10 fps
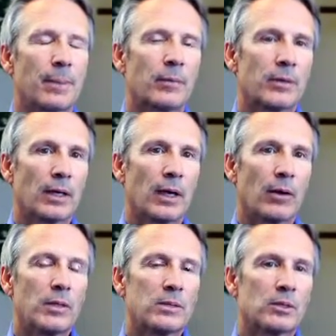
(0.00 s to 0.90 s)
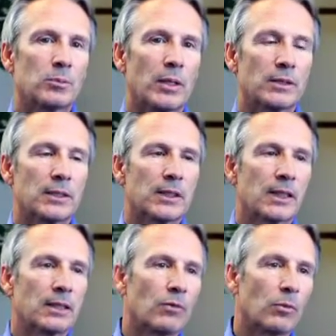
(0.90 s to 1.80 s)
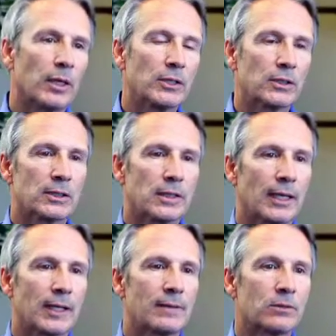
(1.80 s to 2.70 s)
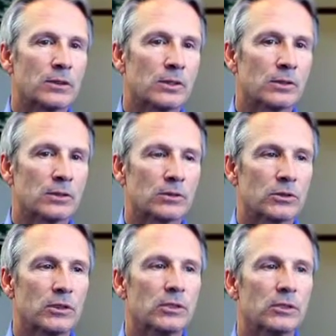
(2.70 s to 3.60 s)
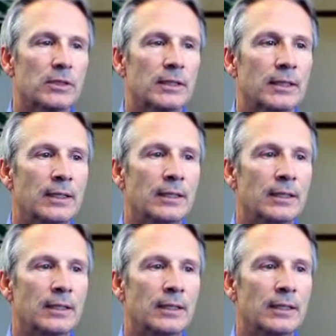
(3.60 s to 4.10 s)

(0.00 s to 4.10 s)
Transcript: With the hyoid suspension, again, if a patient has had traditional surgery,